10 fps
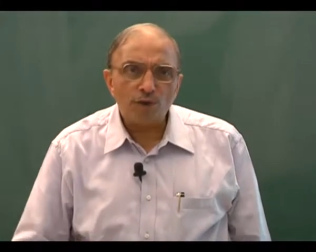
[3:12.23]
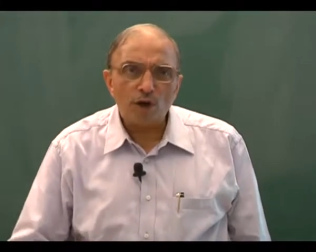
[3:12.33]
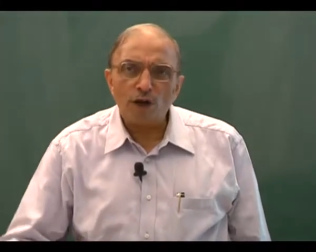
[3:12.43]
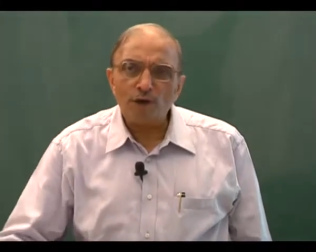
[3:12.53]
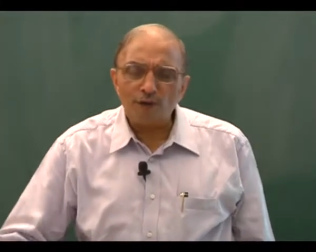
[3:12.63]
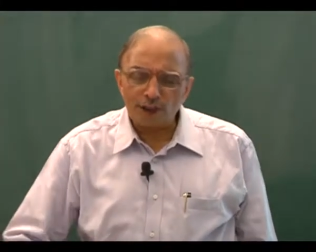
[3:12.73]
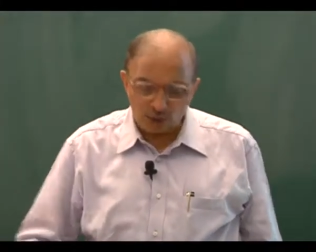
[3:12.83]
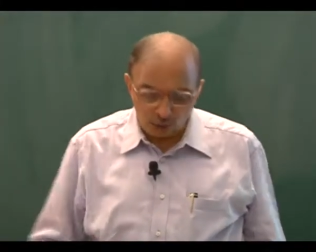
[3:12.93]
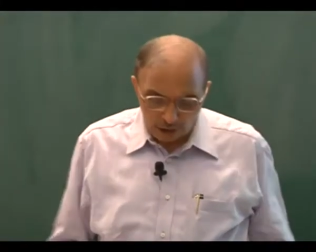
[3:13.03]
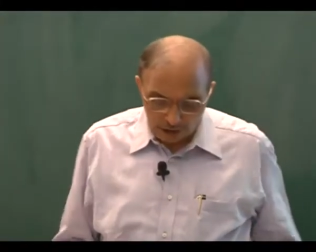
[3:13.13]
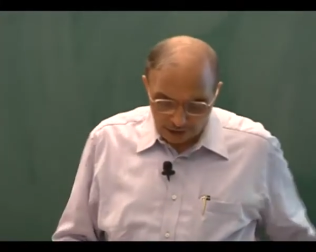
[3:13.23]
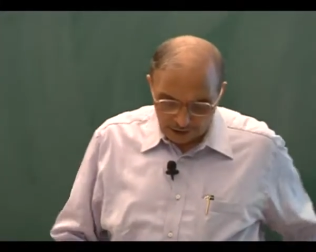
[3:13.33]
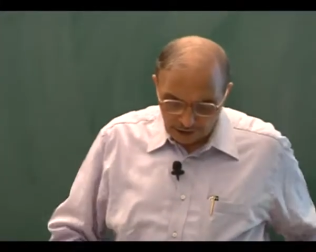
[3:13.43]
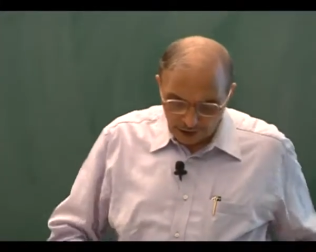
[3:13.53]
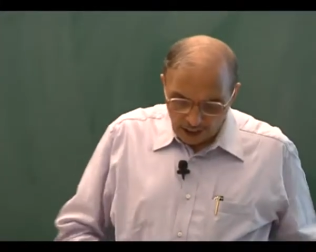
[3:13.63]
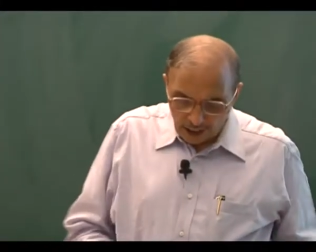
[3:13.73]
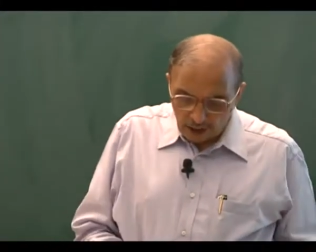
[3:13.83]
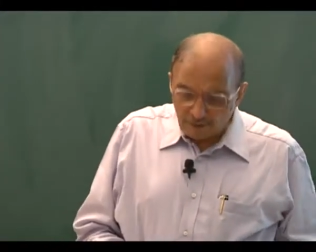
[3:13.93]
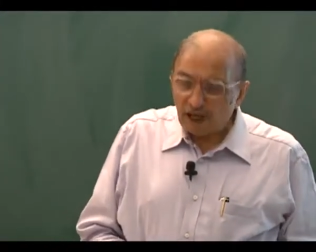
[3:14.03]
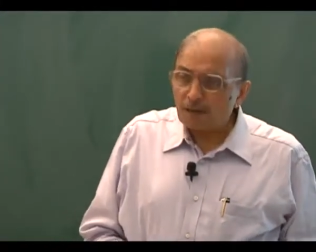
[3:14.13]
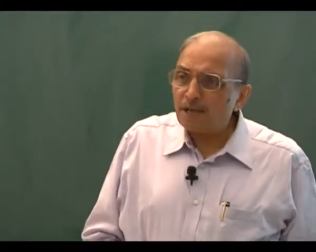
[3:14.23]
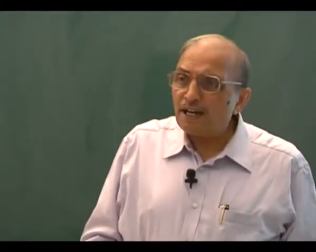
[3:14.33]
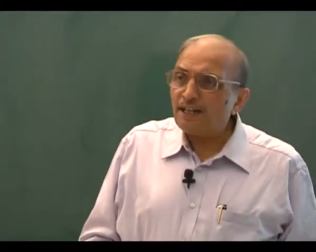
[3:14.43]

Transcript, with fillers: All of us know this. Verbal